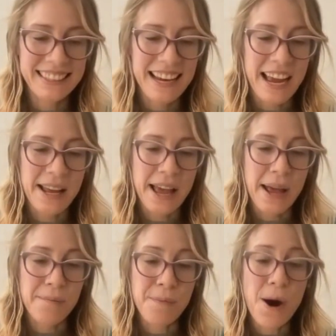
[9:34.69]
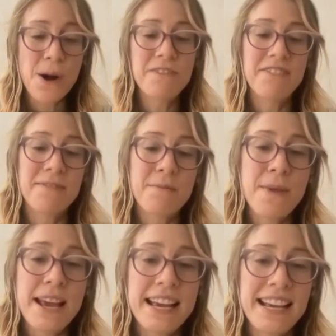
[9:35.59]
And part of
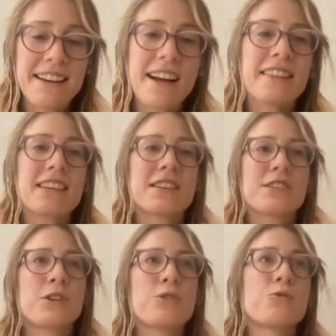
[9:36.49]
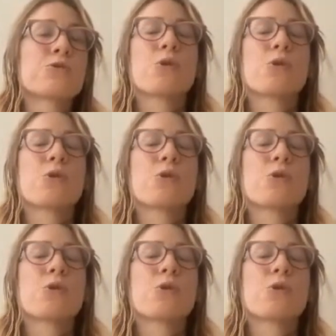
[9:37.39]
making it not this huge,